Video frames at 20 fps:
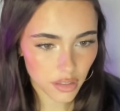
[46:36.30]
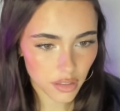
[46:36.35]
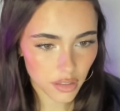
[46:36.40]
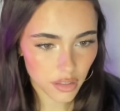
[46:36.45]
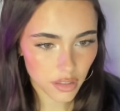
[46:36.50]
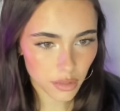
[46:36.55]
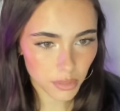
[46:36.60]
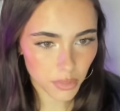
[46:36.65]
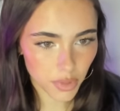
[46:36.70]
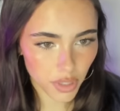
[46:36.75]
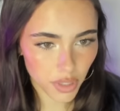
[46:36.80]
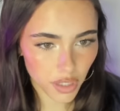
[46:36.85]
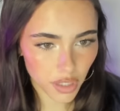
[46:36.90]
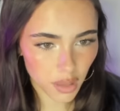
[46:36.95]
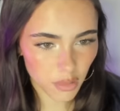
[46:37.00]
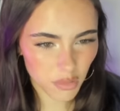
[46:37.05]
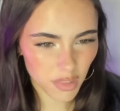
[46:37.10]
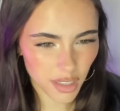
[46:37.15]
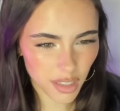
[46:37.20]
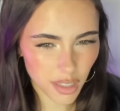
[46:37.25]
I'm looking,
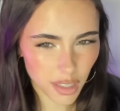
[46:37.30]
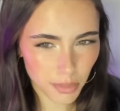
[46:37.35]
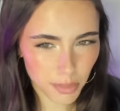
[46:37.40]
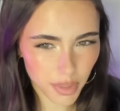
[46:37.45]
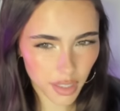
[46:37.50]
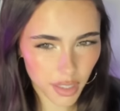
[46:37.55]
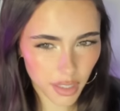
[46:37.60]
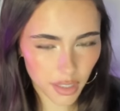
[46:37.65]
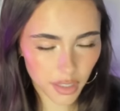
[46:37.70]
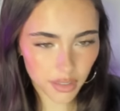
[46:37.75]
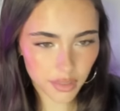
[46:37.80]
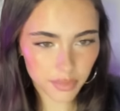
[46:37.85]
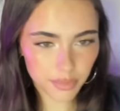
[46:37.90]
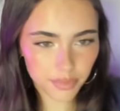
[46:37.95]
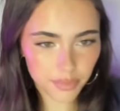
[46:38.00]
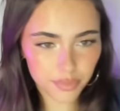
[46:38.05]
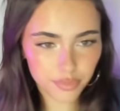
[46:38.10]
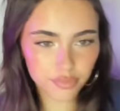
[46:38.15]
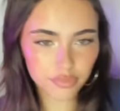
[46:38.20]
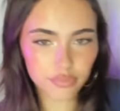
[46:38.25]
I'm looking, I'm looking.
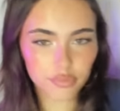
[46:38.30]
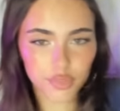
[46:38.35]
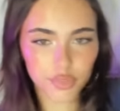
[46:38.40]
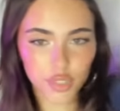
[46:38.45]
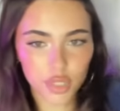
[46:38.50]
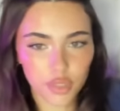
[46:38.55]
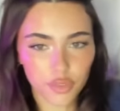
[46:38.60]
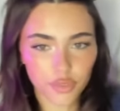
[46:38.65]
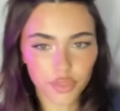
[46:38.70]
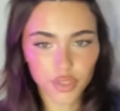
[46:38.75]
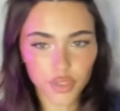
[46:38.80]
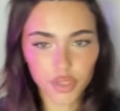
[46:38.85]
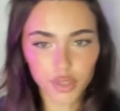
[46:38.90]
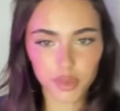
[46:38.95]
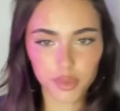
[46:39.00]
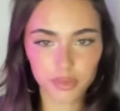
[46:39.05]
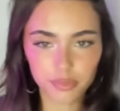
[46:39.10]
I'm looking for you.